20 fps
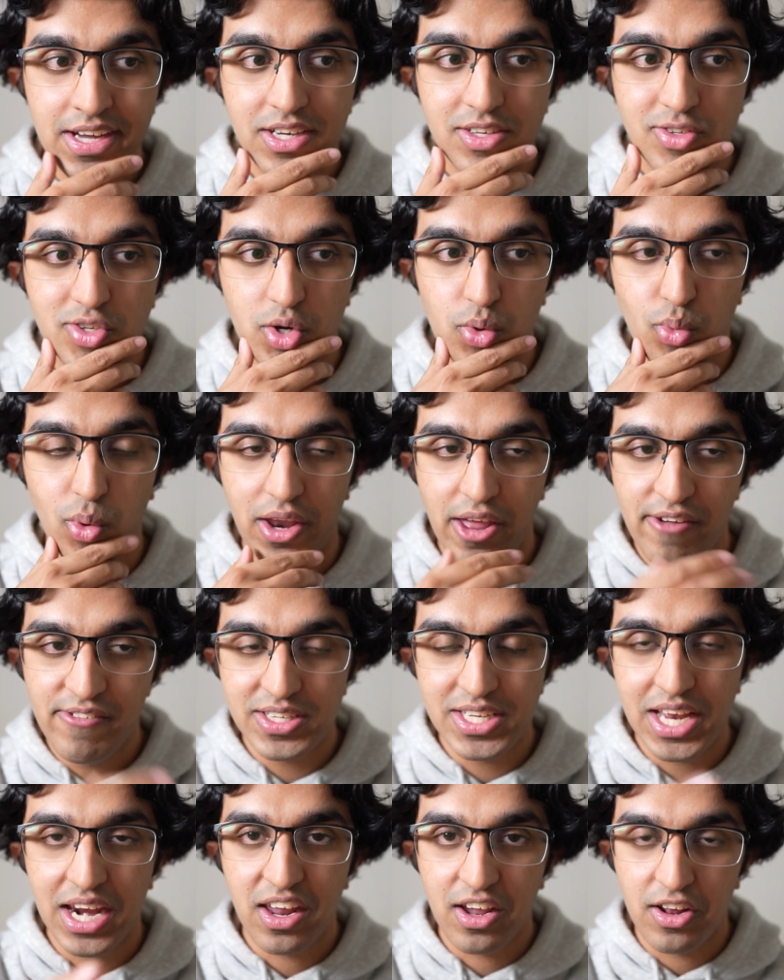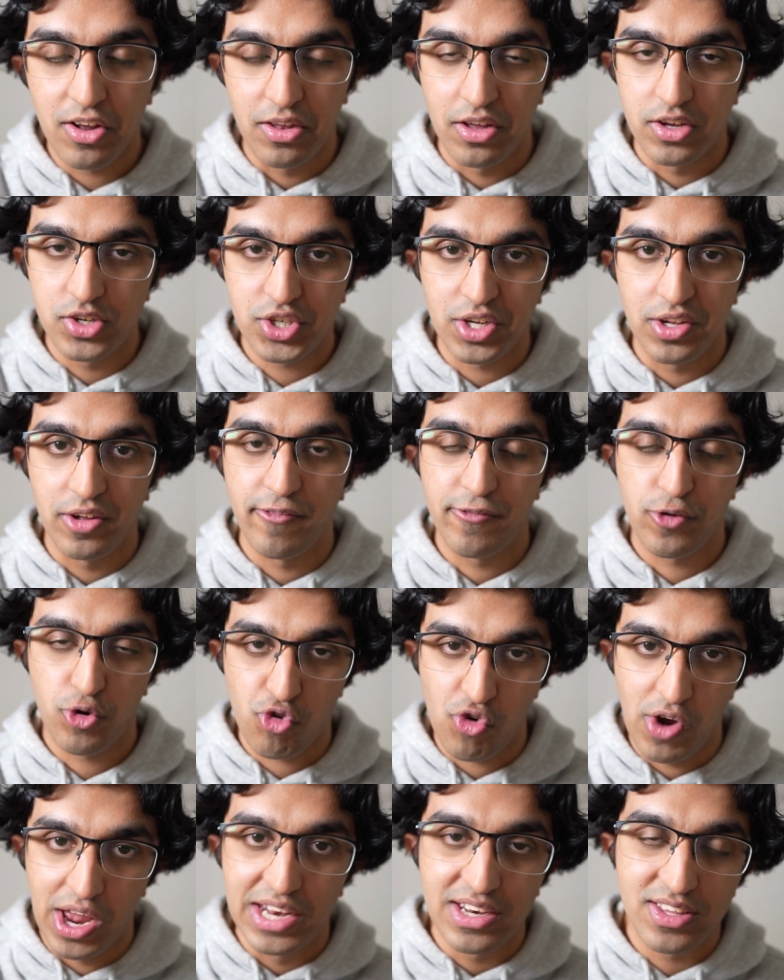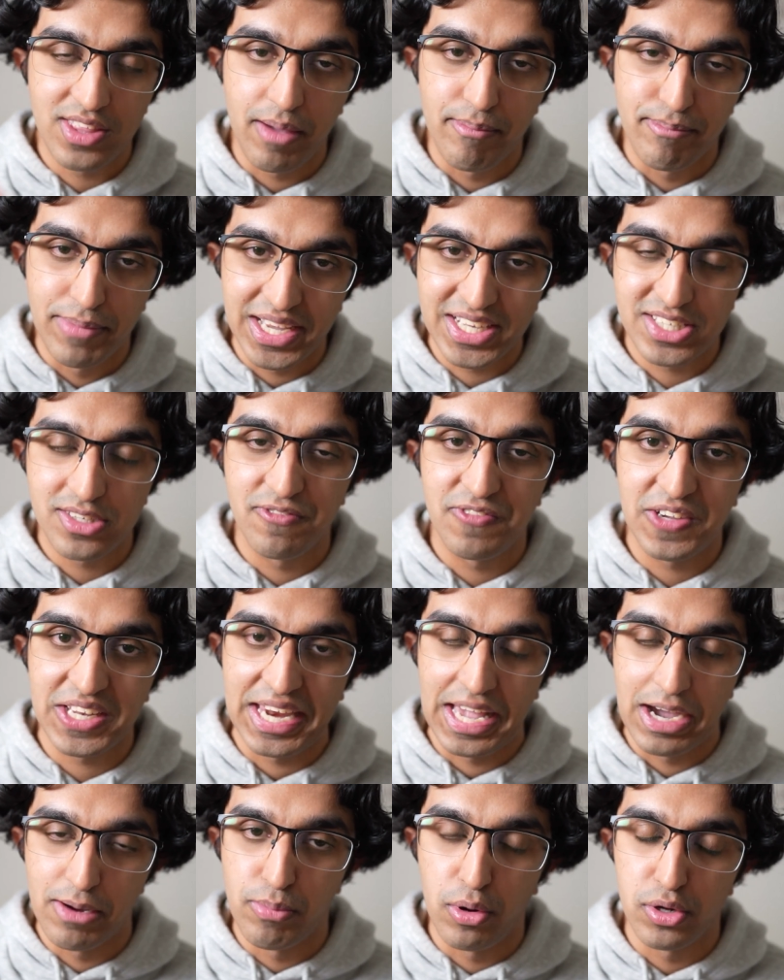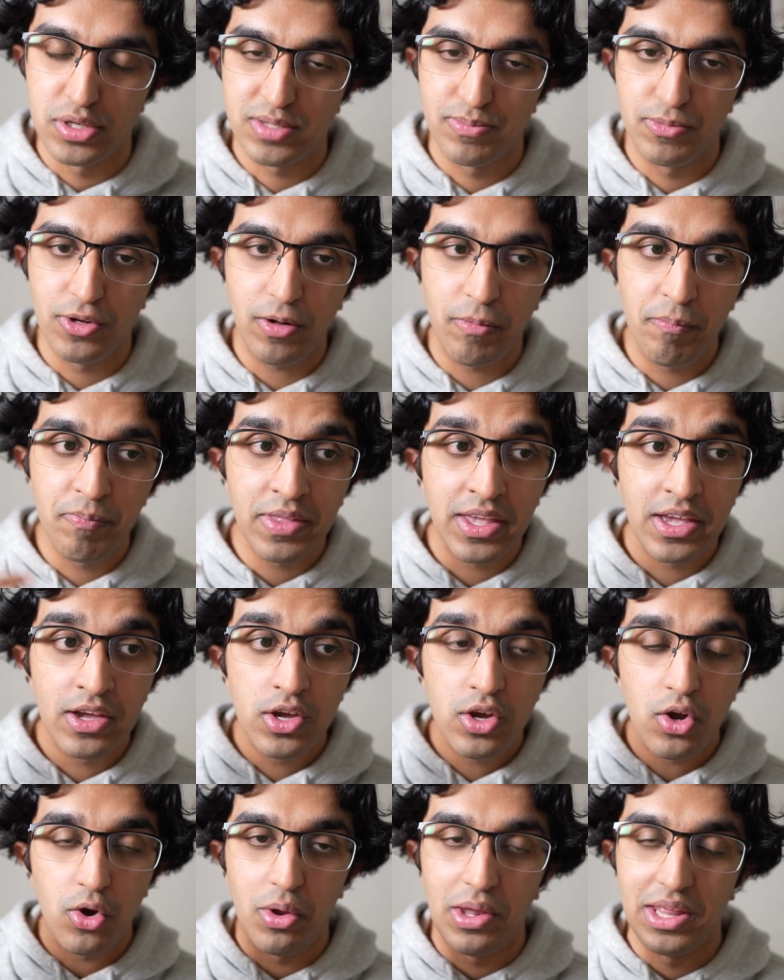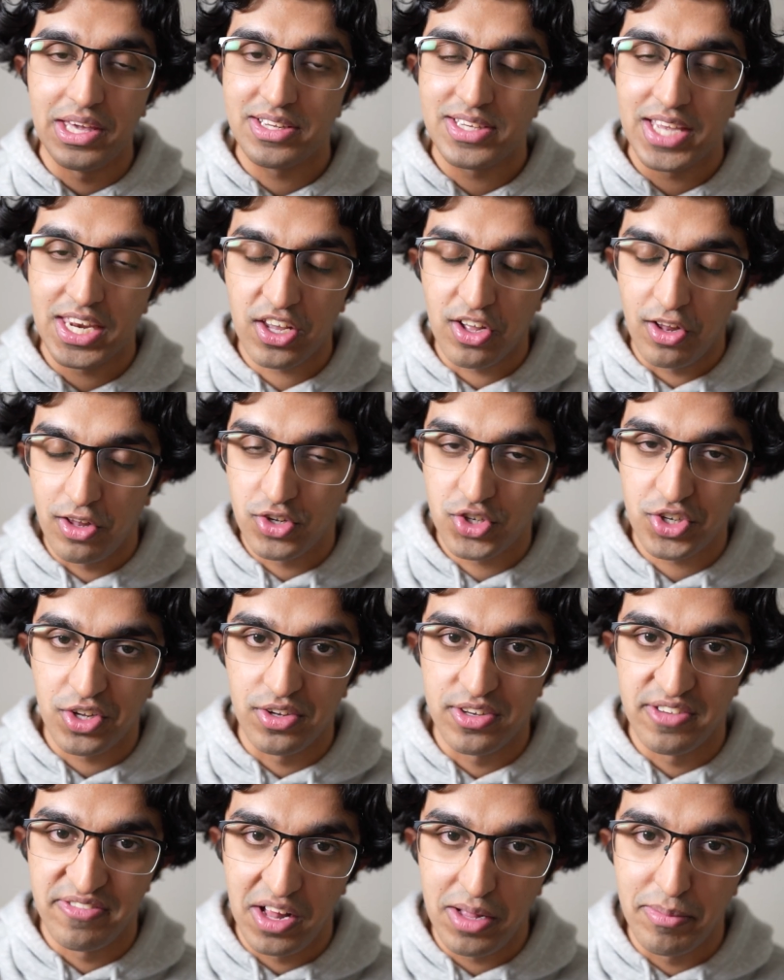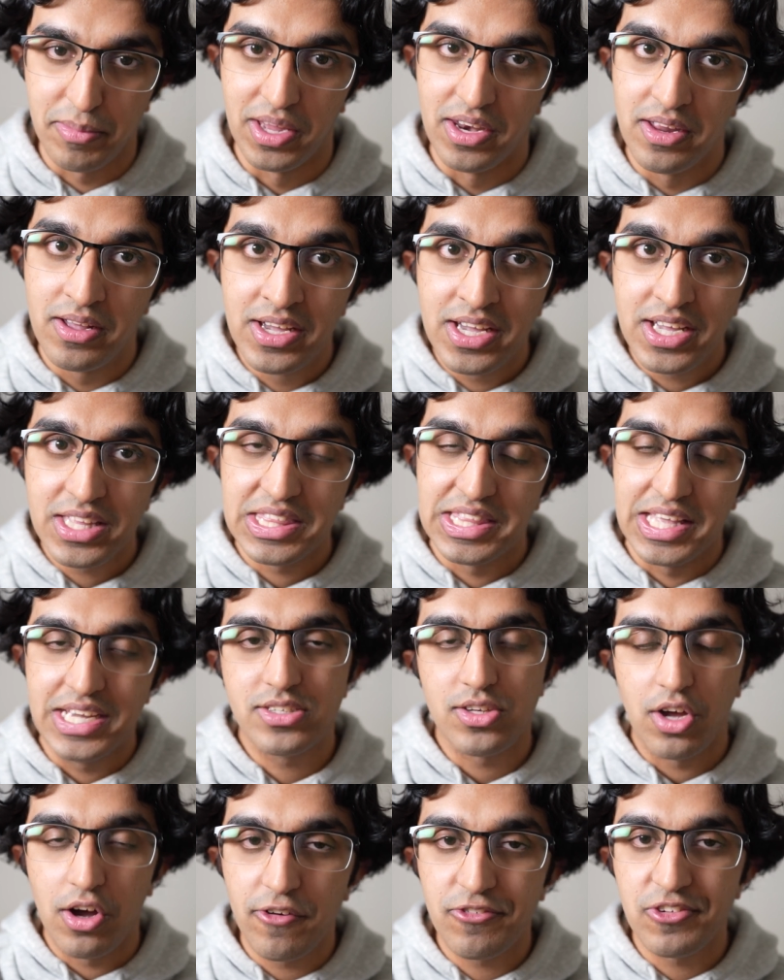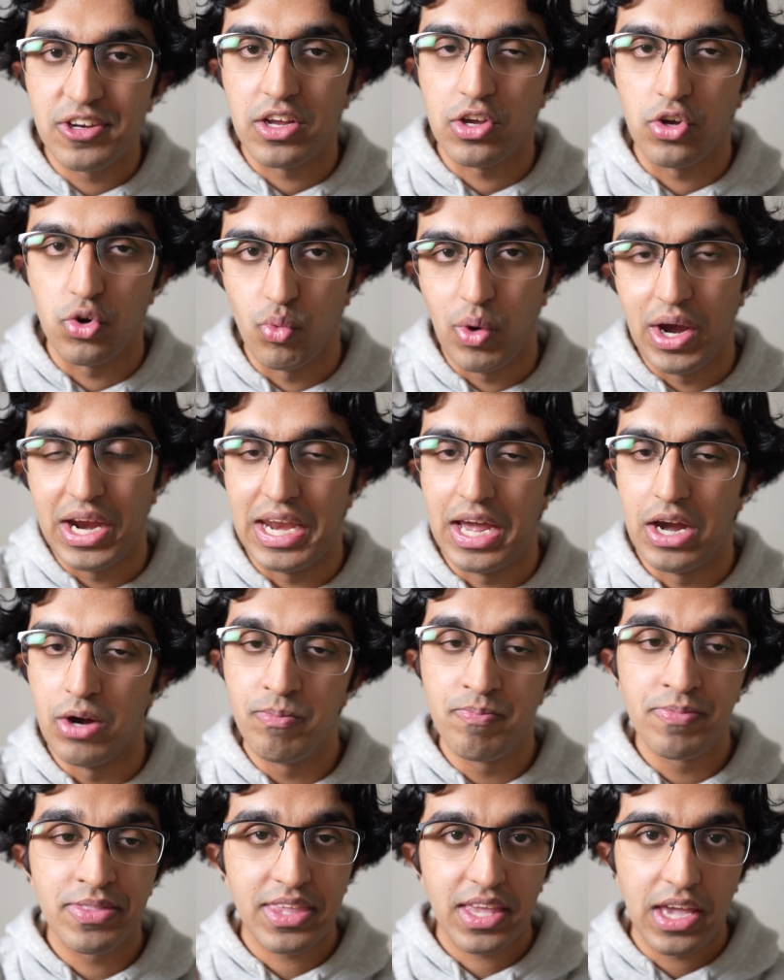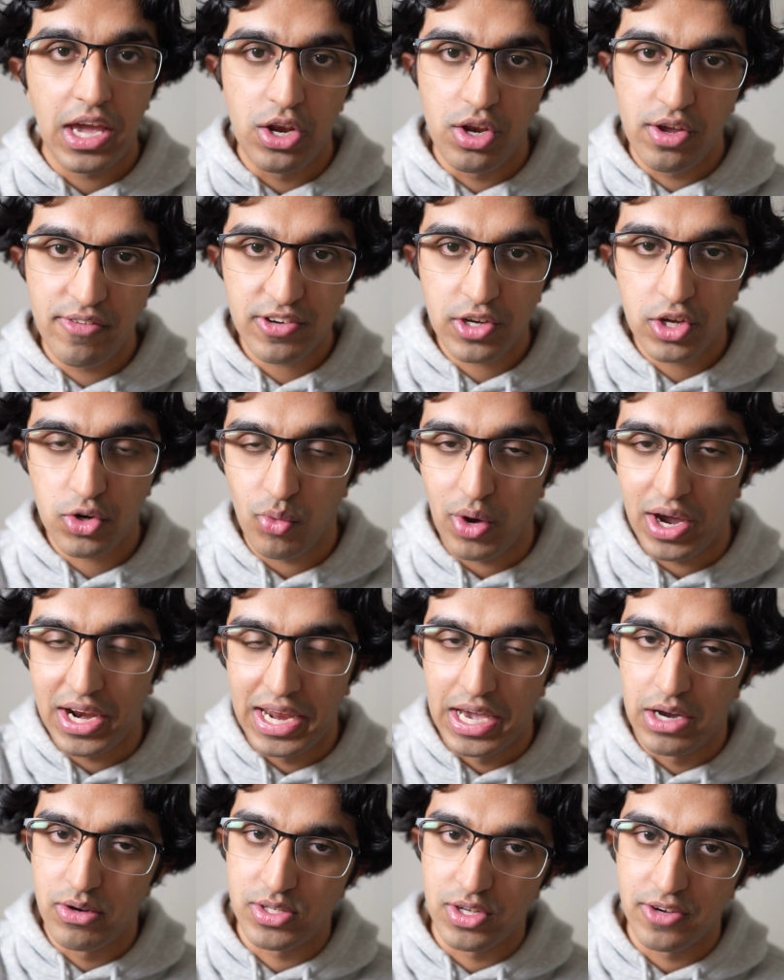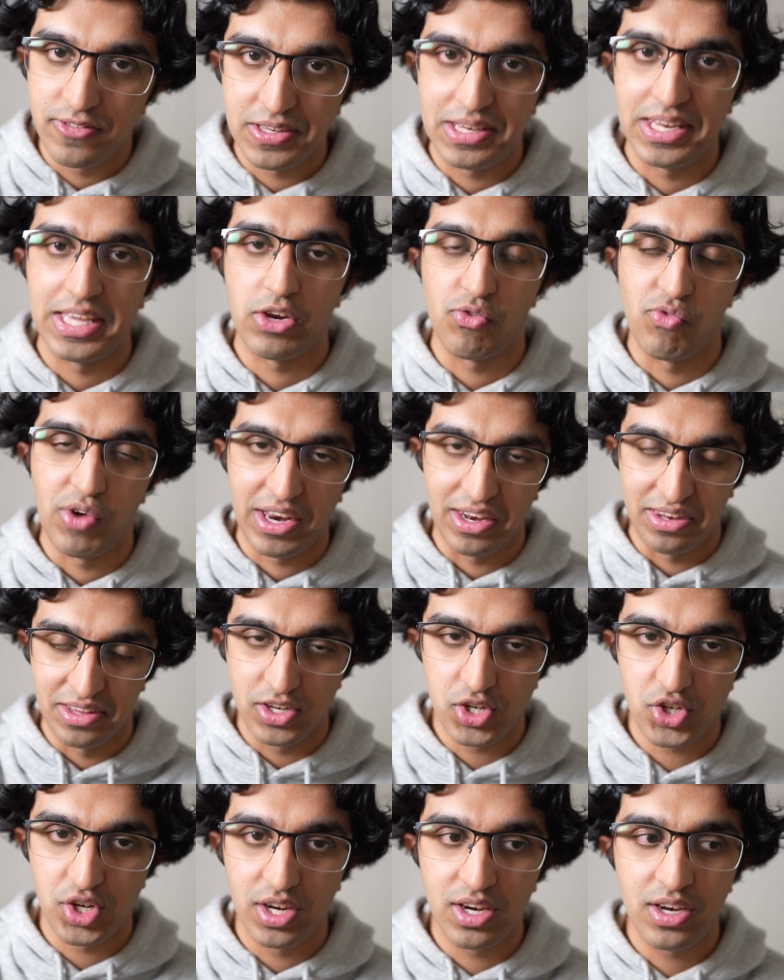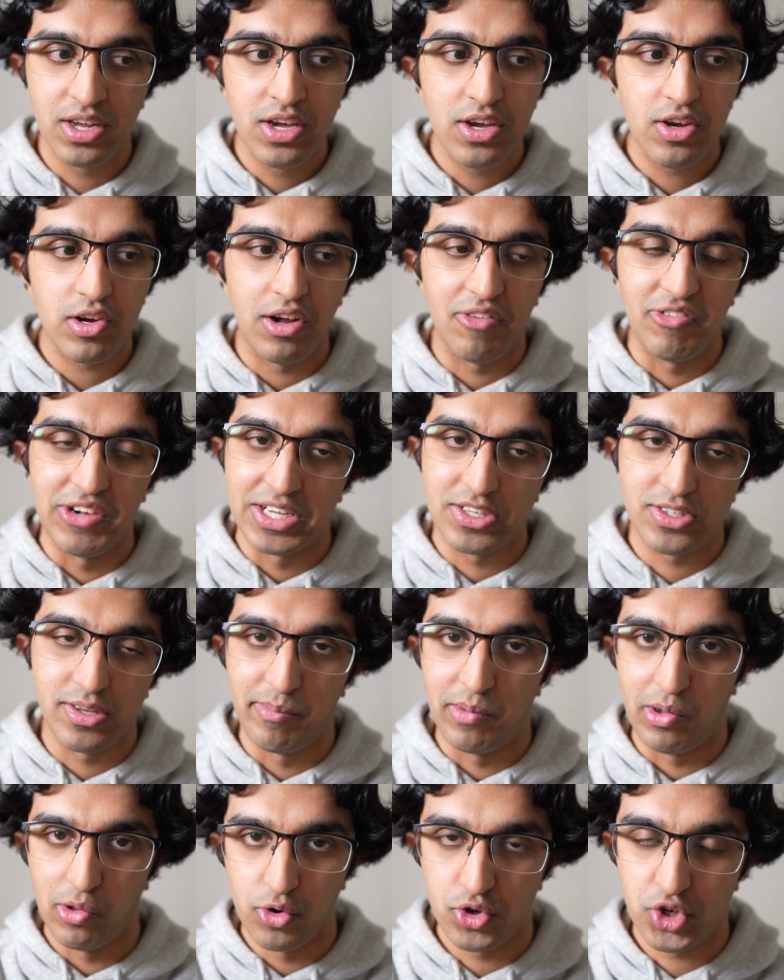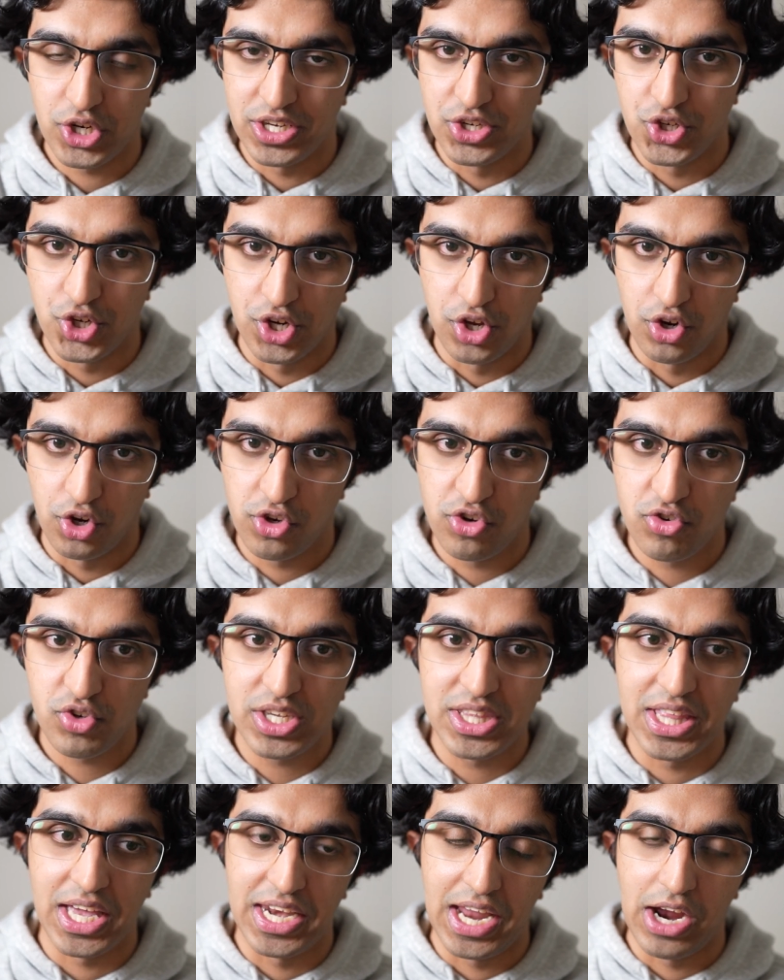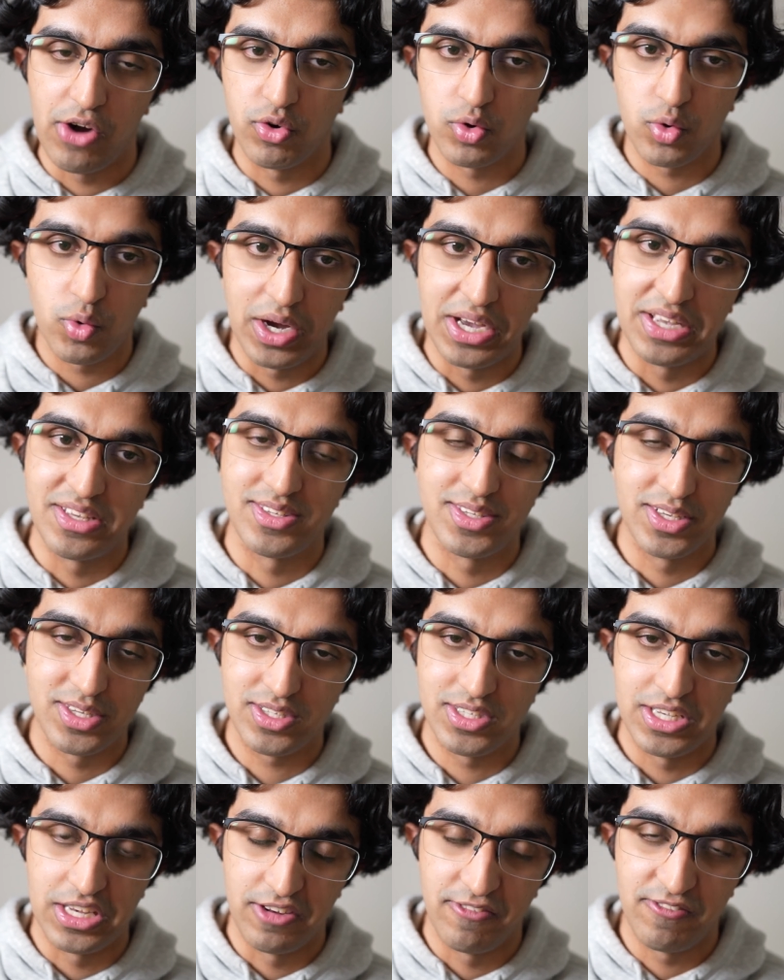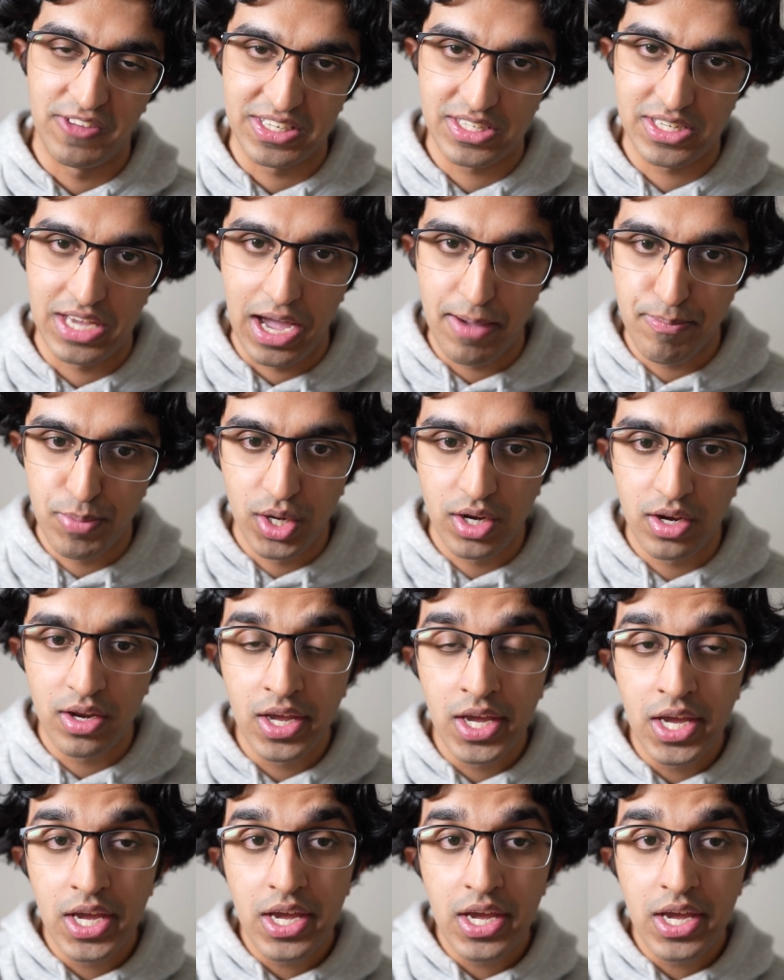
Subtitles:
So whatever technological trend that makes something now possible, or like technological development, there's often a good why now. Another good why now is often like regulation of like some law change in your country that now requires this certain thing to happen.